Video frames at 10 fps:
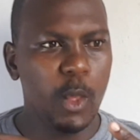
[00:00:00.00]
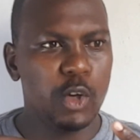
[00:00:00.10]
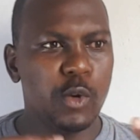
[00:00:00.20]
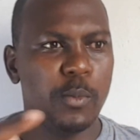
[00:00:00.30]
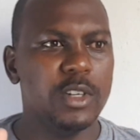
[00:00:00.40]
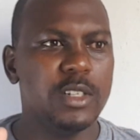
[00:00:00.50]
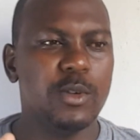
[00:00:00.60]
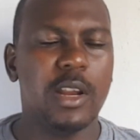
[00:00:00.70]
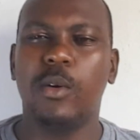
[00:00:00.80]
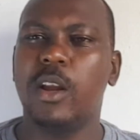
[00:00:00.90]
Tomboti munhu
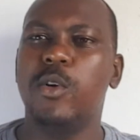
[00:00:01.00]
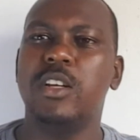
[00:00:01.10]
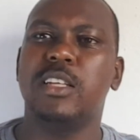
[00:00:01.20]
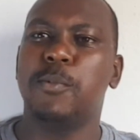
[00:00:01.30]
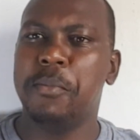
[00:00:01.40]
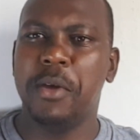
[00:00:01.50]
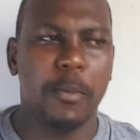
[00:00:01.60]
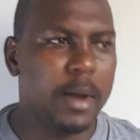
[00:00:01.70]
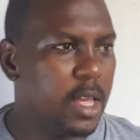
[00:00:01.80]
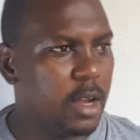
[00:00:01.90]
hauna kuendesa mombe
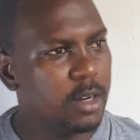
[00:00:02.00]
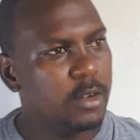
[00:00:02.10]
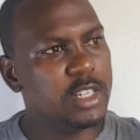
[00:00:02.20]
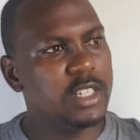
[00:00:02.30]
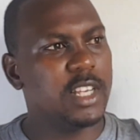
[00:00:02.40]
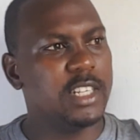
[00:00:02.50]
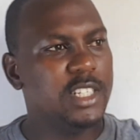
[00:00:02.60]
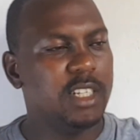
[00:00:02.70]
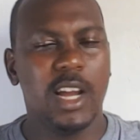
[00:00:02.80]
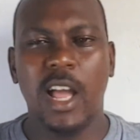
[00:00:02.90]
yomai, hauna kuendesa
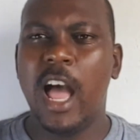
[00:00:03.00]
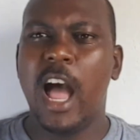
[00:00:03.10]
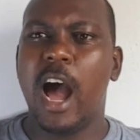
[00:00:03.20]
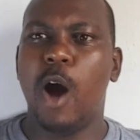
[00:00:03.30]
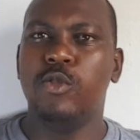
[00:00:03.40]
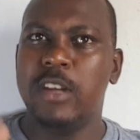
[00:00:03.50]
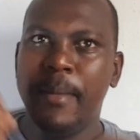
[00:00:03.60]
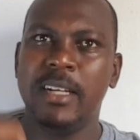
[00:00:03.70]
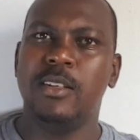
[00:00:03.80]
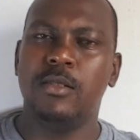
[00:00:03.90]
jira,
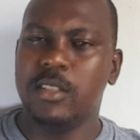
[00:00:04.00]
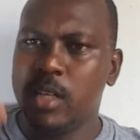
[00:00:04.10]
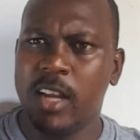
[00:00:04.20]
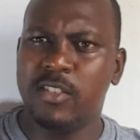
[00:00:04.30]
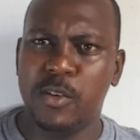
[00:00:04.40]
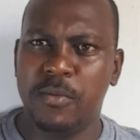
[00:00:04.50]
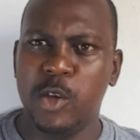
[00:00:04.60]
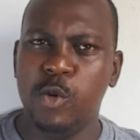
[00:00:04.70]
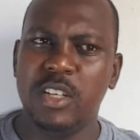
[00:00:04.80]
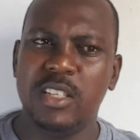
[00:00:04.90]
haunamatire kuti ngazvibve. You
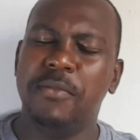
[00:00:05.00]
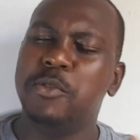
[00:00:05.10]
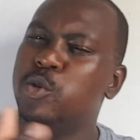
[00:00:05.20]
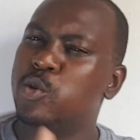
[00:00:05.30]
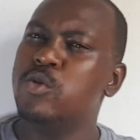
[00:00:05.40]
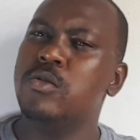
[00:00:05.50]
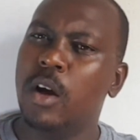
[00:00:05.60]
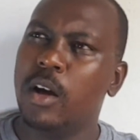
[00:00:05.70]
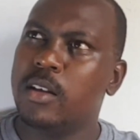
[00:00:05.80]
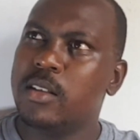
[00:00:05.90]
just have to do
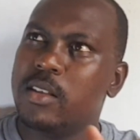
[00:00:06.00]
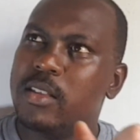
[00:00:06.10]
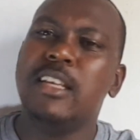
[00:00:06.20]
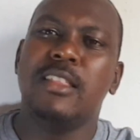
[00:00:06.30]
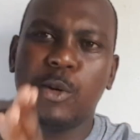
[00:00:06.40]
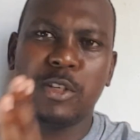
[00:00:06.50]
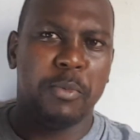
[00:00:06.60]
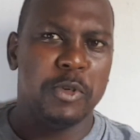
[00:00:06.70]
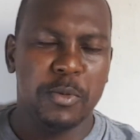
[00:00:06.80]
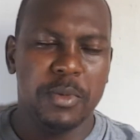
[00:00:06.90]
the thing that was
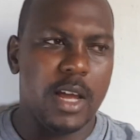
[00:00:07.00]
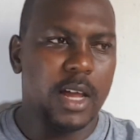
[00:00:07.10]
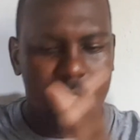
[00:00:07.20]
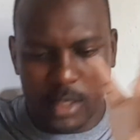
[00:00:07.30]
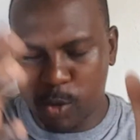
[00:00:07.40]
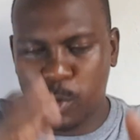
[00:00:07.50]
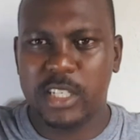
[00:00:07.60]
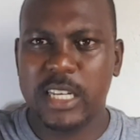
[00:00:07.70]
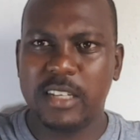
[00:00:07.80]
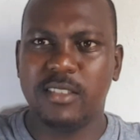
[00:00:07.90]
supposed to be done.
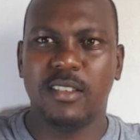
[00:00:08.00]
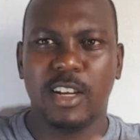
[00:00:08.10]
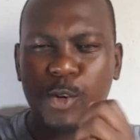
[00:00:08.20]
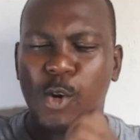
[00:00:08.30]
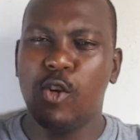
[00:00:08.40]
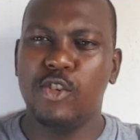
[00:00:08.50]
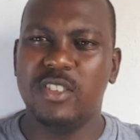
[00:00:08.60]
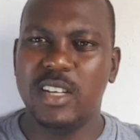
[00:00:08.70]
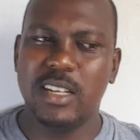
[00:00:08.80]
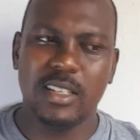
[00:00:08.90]
Chingotenga zvinhu zvacho
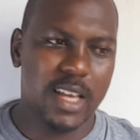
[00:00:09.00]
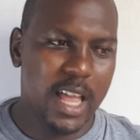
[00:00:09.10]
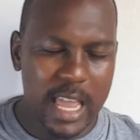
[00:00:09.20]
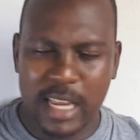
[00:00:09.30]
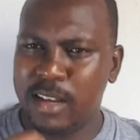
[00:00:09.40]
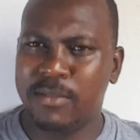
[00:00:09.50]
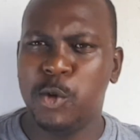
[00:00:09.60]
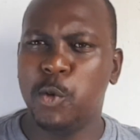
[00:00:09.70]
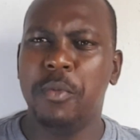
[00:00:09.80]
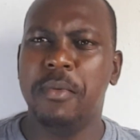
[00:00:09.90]
ozviendesa and everything
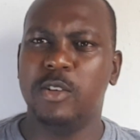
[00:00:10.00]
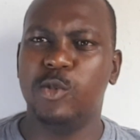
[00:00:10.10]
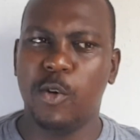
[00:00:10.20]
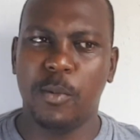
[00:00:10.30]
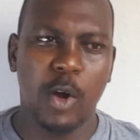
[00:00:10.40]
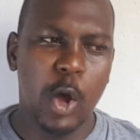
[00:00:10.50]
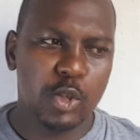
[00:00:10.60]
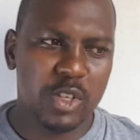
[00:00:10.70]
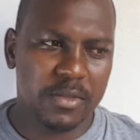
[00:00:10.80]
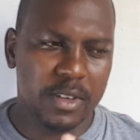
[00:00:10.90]
will be back to normal. So
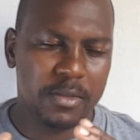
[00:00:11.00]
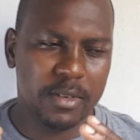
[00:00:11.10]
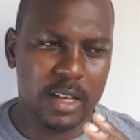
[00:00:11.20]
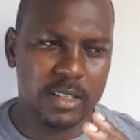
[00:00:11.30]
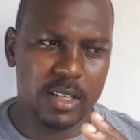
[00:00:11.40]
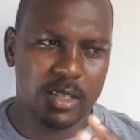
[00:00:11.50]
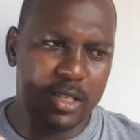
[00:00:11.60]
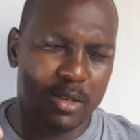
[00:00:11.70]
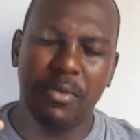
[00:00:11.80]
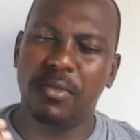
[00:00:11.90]
it's it's
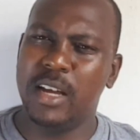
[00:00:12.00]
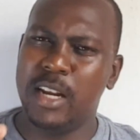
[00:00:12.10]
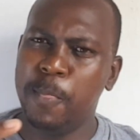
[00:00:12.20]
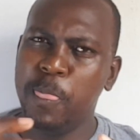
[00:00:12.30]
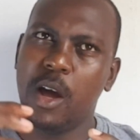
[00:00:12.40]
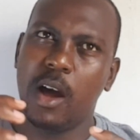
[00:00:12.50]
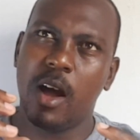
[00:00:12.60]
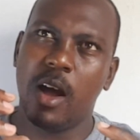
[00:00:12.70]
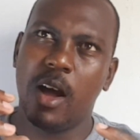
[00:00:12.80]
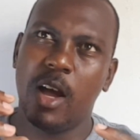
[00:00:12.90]
a very
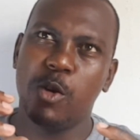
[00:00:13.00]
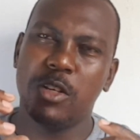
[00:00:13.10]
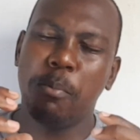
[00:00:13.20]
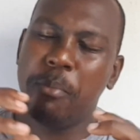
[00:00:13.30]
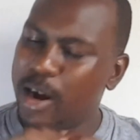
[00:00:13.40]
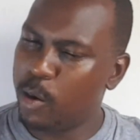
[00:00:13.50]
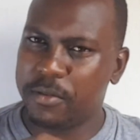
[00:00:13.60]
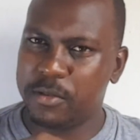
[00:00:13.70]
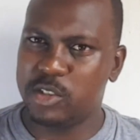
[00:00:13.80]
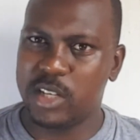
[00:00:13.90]

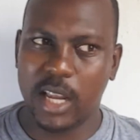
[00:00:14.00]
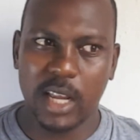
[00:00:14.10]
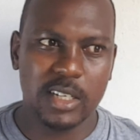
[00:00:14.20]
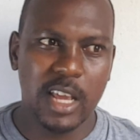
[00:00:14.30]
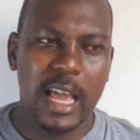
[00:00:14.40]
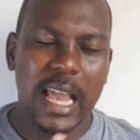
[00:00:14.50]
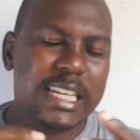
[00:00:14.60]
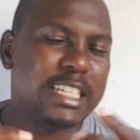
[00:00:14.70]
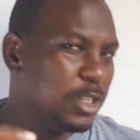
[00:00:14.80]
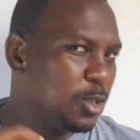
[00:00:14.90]
powerful track, and it
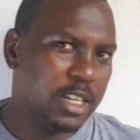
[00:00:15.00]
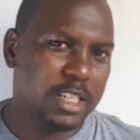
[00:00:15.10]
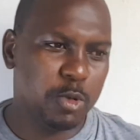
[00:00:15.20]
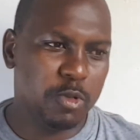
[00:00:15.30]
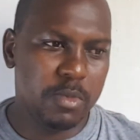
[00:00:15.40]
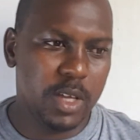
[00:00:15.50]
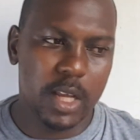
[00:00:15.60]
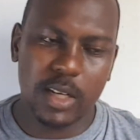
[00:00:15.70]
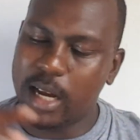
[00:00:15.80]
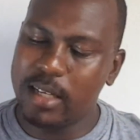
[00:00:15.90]
resonated with me,
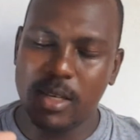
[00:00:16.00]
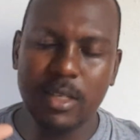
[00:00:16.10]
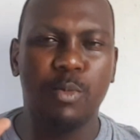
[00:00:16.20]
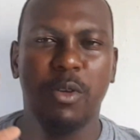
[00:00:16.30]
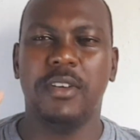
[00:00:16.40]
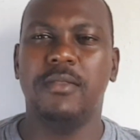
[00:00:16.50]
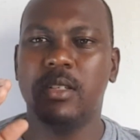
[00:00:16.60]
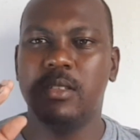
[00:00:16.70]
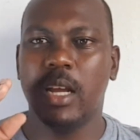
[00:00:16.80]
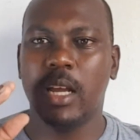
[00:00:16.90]
and like I said, it's my favorite
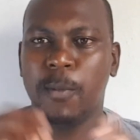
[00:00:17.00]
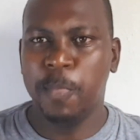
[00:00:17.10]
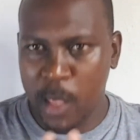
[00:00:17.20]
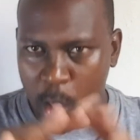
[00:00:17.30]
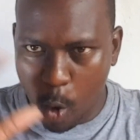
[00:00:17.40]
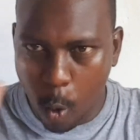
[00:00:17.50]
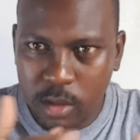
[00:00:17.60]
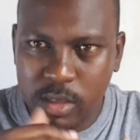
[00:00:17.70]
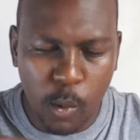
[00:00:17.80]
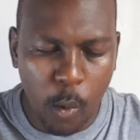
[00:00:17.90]
track on
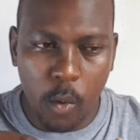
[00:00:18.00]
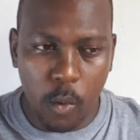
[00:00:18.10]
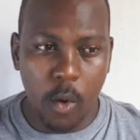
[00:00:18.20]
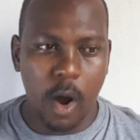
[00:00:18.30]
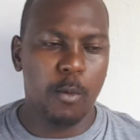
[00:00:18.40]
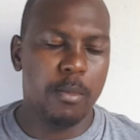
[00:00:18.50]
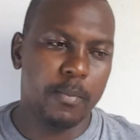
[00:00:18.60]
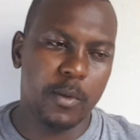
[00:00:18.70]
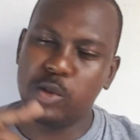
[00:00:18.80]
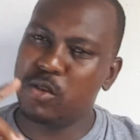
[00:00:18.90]
the whole album.
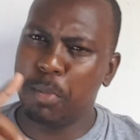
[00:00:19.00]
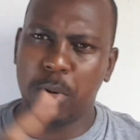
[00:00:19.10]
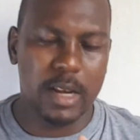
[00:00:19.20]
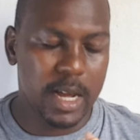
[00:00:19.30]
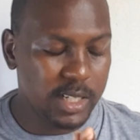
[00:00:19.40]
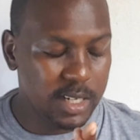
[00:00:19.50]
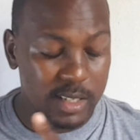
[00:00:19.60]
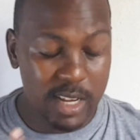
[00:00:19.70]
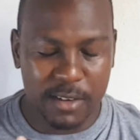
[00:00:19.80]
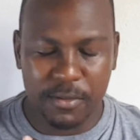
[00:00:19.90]
Also, the production is
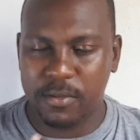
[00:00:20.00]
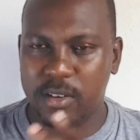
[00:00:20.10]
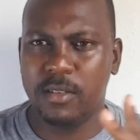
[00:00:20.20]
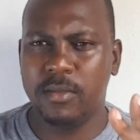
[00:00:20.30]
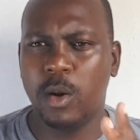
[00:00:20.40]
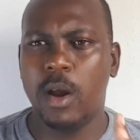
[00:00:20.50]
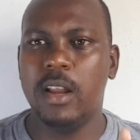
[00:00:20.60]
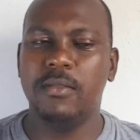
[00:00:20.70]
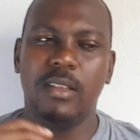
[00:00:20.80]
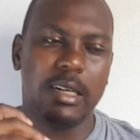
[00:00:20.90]
done very, very well. I
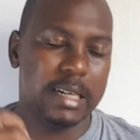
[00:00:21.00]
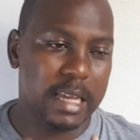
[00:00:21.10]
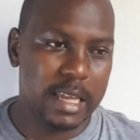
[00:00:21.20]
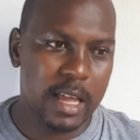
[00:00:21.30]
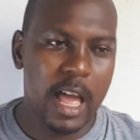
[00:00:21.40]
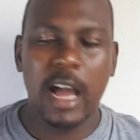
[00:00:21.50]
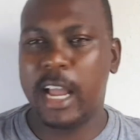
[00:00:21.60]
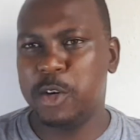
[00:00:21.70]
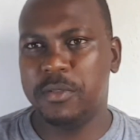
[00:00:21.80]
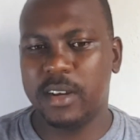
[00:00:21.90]
love the reggae
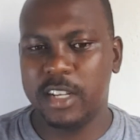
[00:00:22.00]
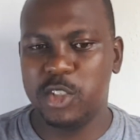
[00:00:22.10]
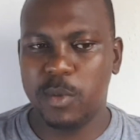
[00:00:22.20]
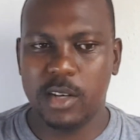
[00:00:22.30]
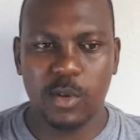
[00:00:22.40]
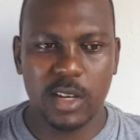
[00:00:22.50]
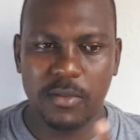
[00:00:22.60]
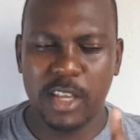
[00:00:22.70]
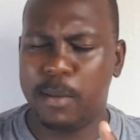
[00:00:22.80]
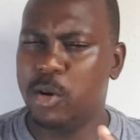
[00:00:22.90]
kind of arrangement.
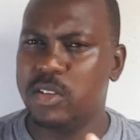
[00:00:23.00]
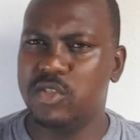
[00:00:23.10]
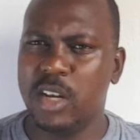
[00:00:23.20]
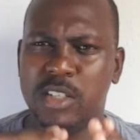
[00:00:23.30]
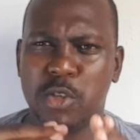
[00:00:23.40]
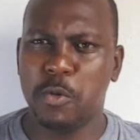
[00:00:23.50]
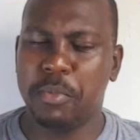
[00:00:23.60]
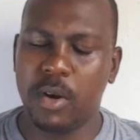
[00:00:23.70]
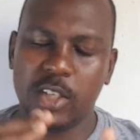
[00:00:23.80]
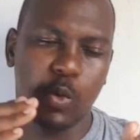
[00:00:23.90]
Everything about this track is just on
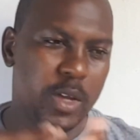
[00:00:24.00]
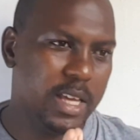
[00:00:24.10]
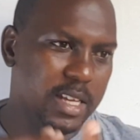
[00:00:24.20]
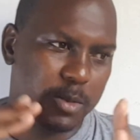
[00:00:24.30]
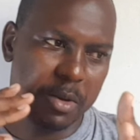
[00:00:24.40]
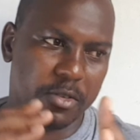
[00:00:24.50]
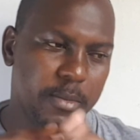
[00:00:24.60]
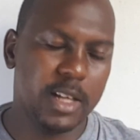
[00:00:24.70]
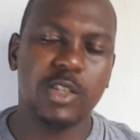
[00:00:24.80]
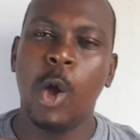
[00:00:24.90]
point. Winky's
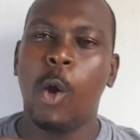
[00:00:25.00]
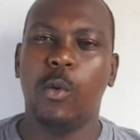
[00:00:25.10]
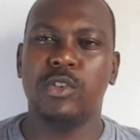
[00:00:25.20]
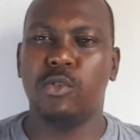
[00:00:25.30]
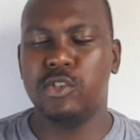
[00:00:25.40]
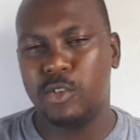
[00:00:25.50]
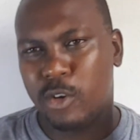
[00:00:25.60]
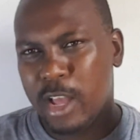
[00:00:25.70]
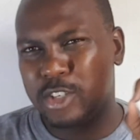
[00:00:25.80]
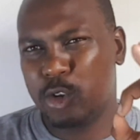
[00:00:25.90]
performance was also
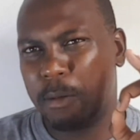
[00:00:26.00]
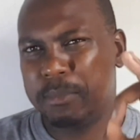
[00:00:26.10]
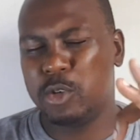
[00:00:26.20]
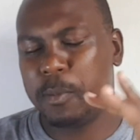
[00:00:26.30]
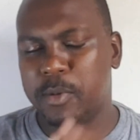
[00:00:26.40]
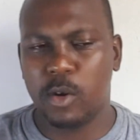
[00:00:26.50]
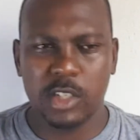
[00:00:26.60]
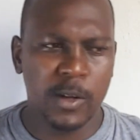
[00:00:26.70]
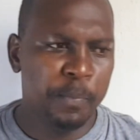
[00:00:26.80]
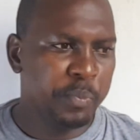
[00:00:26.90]
top
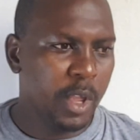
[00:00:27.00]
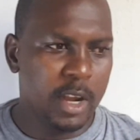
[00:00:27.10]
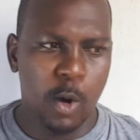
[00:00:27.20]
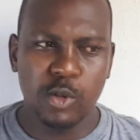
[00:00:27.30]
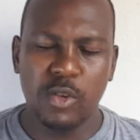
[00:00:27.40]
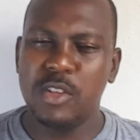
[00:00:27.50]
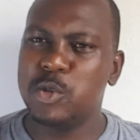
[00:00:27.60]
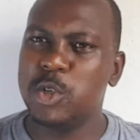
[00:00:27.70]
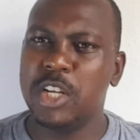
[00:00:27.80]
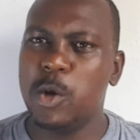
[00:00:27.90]
notch. Now, also on the
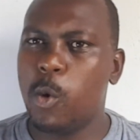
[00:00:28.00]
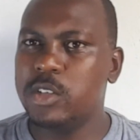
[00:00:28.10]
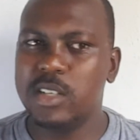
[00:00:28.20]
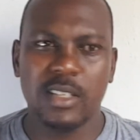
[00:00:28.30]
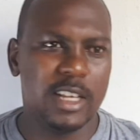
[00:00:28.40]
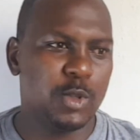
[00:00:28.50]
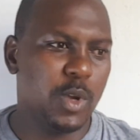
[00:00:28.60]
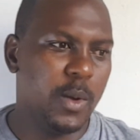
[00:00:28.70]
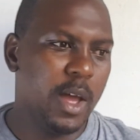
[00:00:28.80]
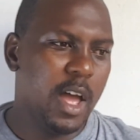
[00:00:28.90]
socially conscious, that's
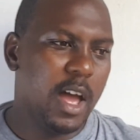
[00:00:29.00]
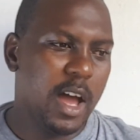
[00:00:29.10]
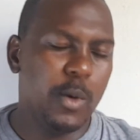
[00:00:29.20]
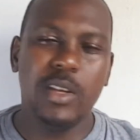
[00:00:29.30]
where we